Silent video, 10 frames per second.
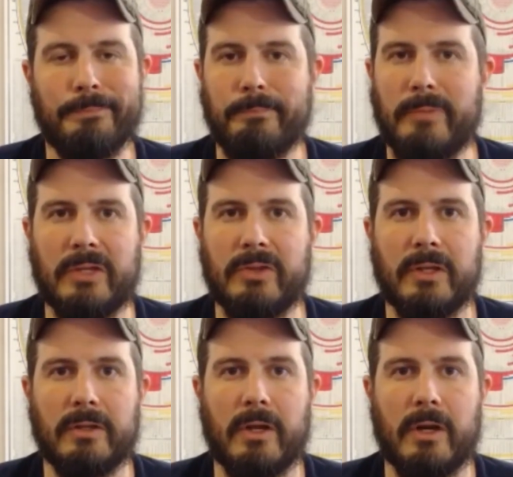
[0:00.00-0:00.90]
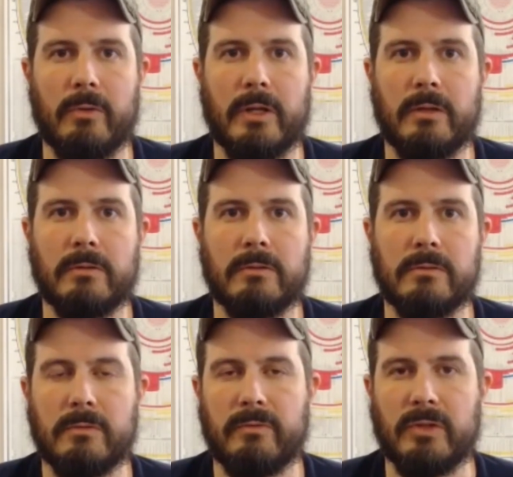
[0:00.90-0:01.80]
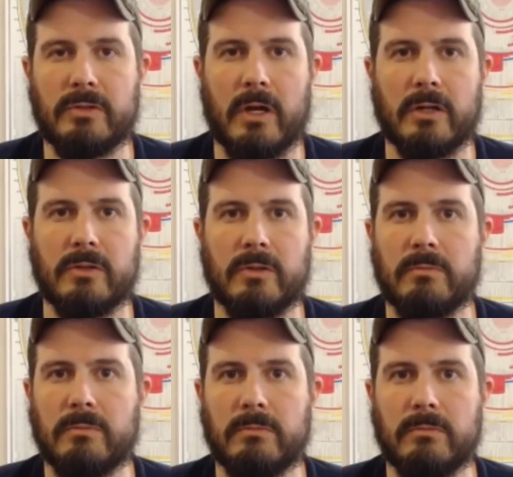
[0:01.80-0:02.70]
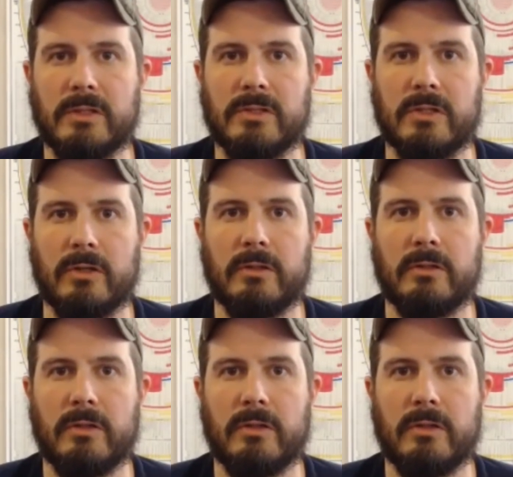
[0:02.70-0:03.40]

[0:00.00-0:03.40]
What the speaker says: Big thing, airway. If you can talk to them, that's good.